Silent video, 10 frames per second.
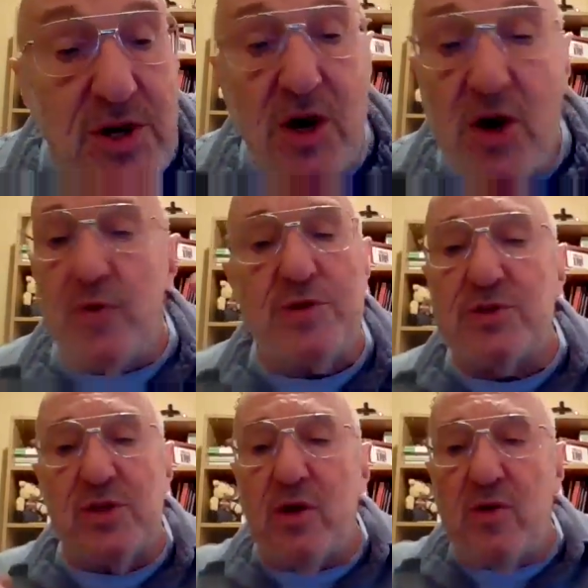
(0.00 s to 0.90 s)
who is
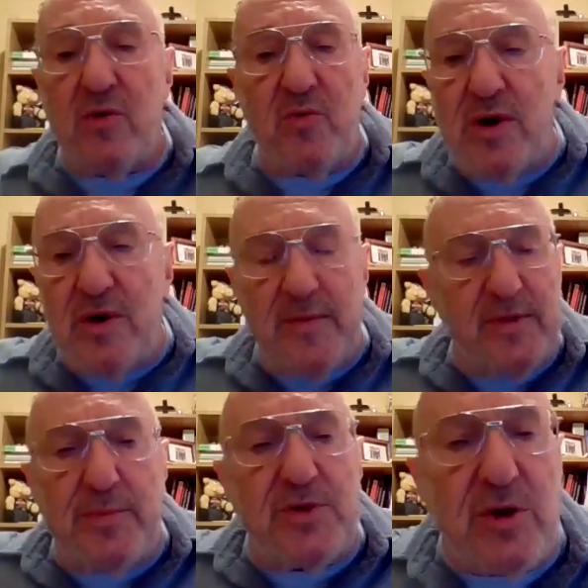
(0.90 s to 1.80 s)
no
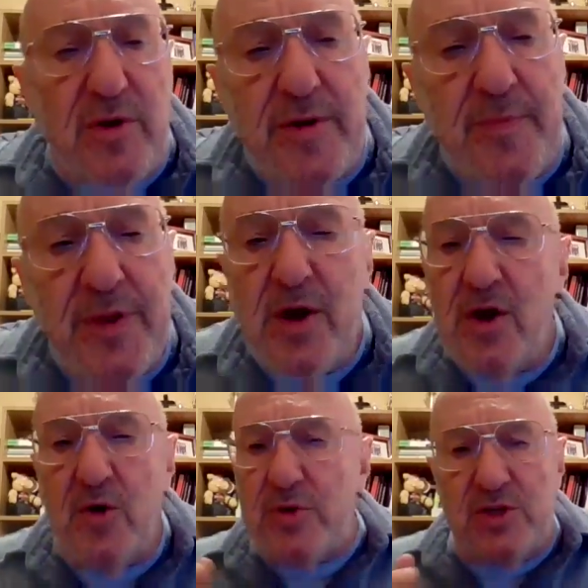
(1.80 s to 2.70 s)
libertarian,
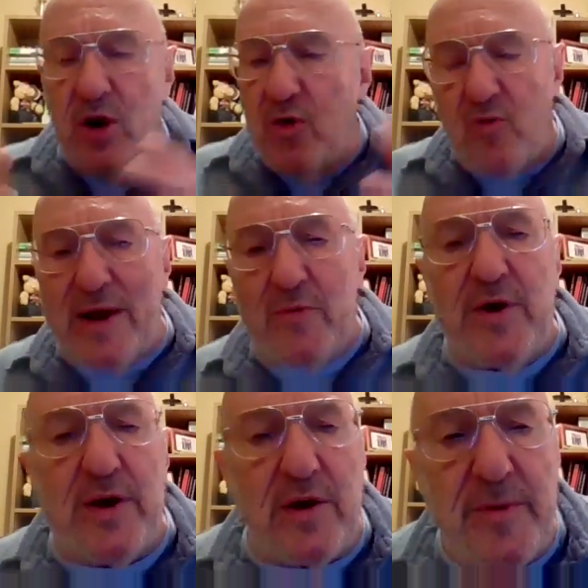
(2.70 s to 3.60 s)
who is no right
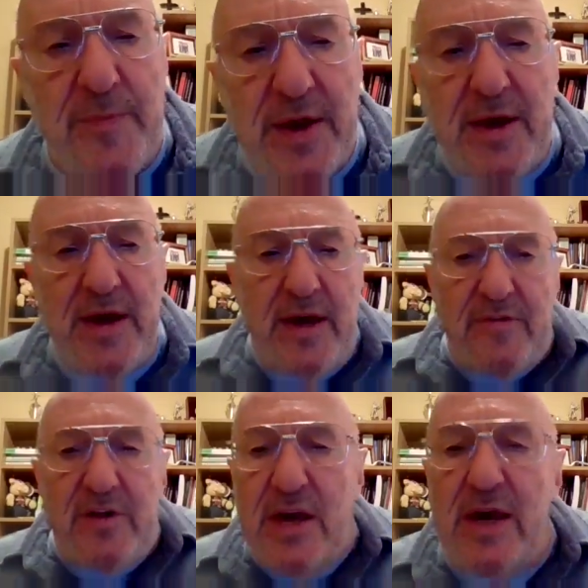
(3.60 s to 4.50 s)
winger,
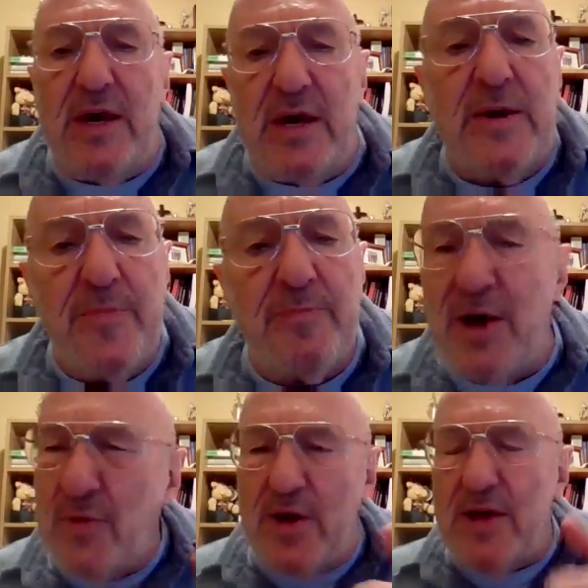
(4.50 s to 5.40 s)
even he, by
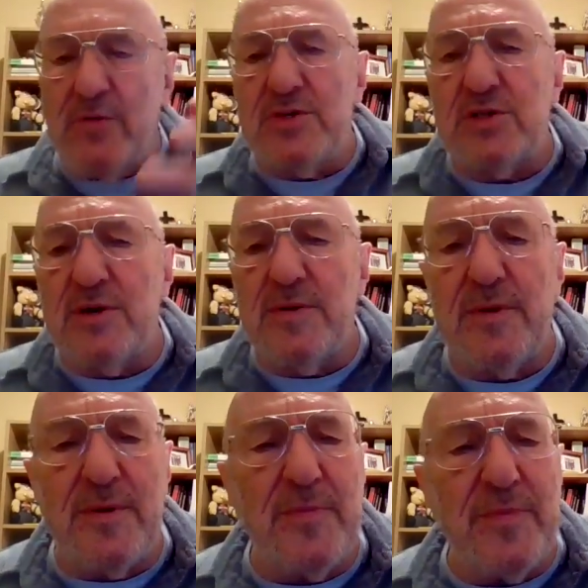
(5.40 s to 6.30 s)
the way, he was
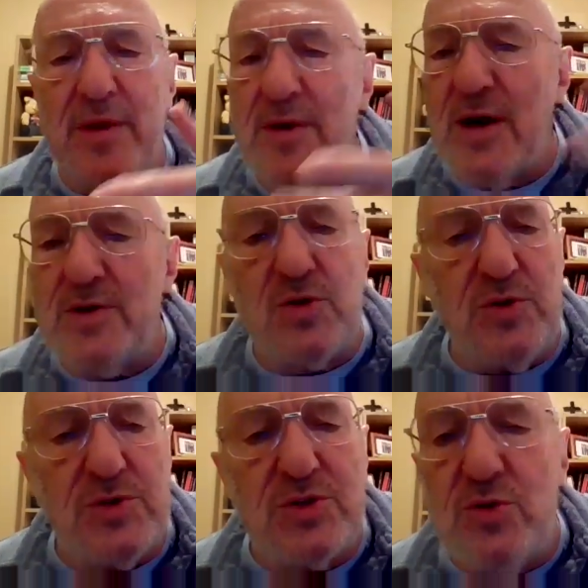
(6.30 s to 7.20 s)
a high
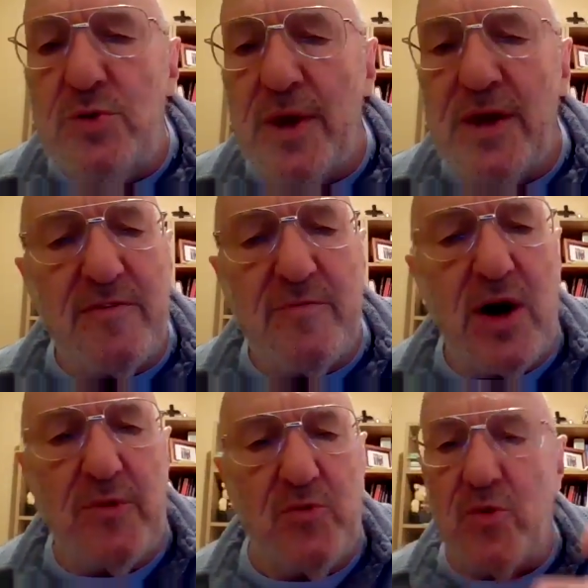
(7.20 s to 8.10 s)
school schoolmate of
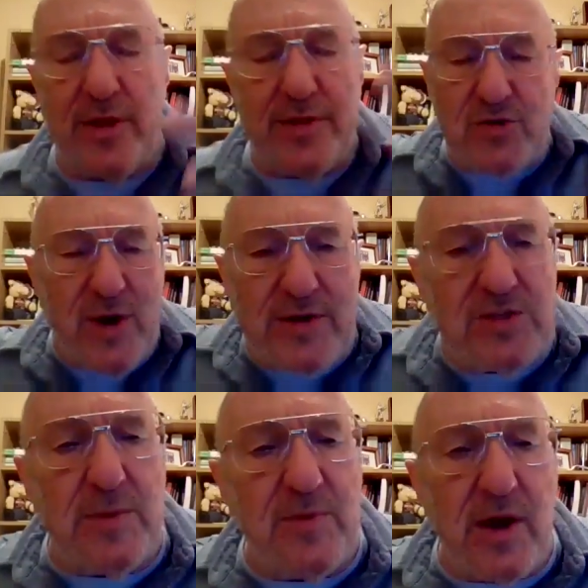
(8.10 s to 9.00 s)
mine. We were on the track
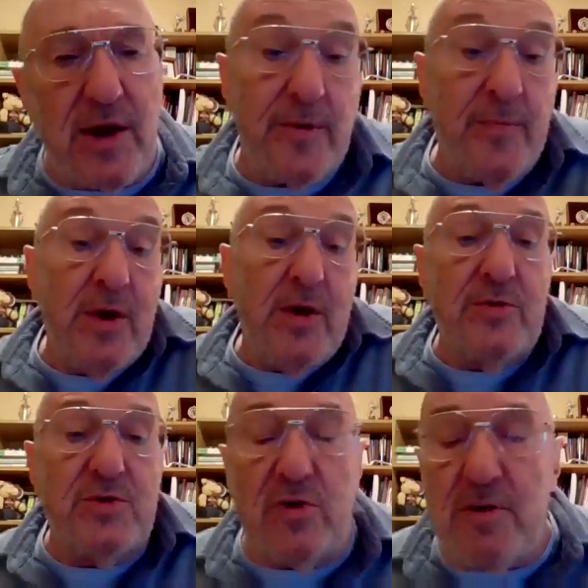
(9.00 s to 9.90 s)
team together,
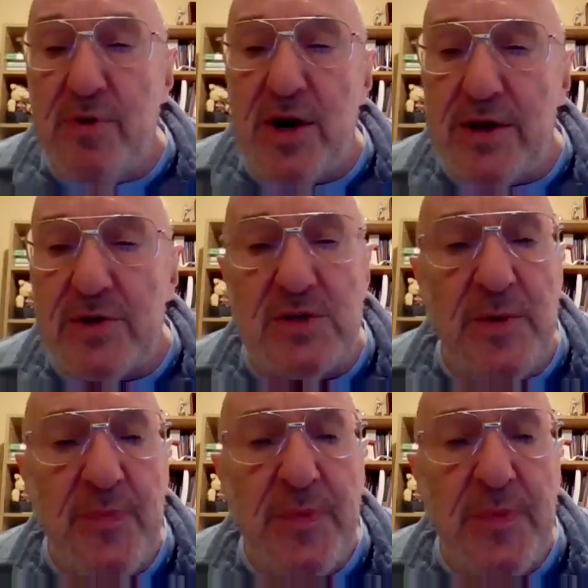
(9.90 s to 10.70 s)
sort of buddies.